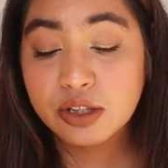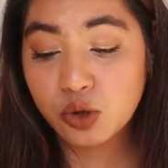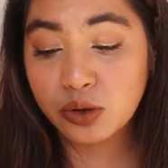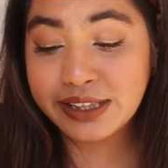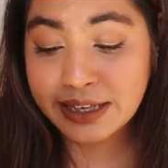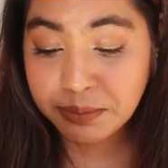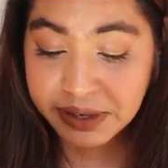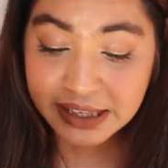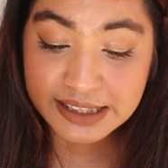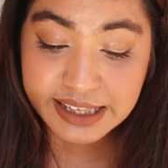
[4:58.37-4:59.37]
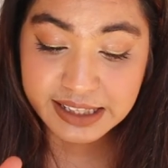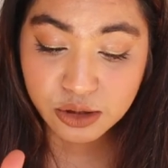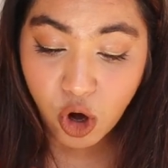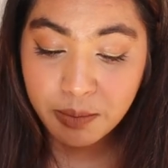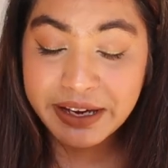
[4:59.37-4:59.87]
So that means
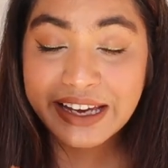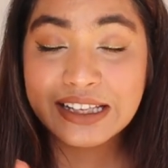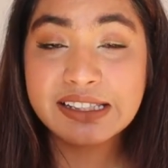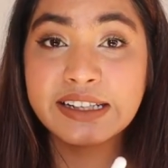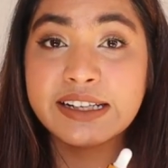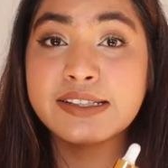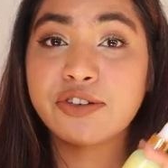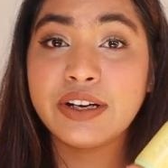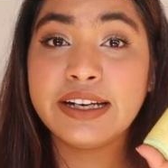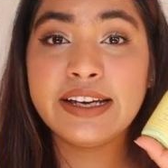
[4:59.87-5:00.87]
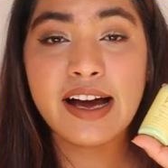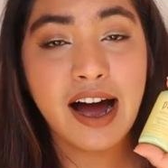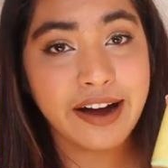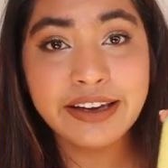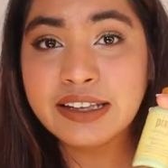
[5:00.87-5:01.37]
ascorbic acid is really
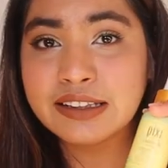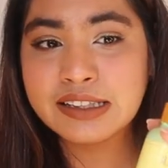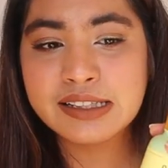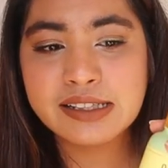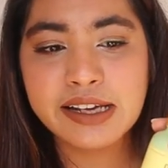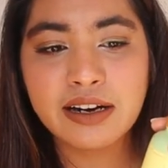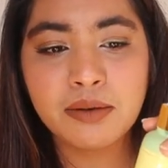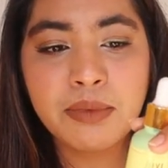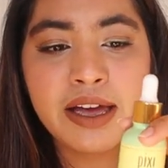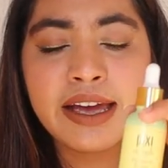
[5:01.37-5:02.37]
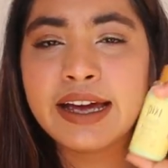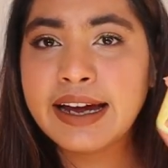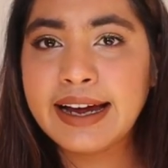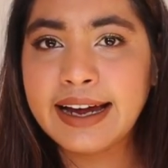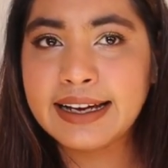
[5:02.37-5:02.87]
high in this serum.
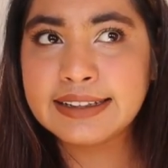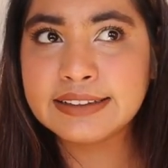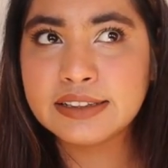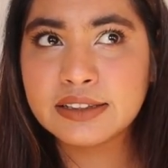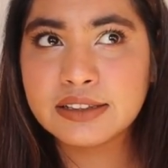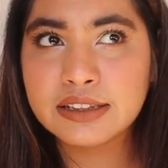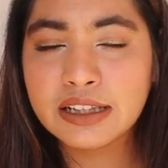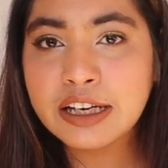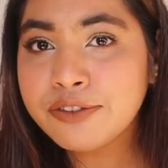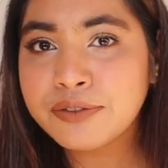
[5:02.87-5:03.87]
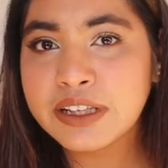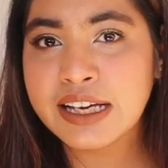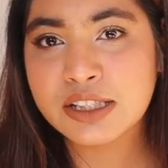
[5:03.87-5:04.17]
And if the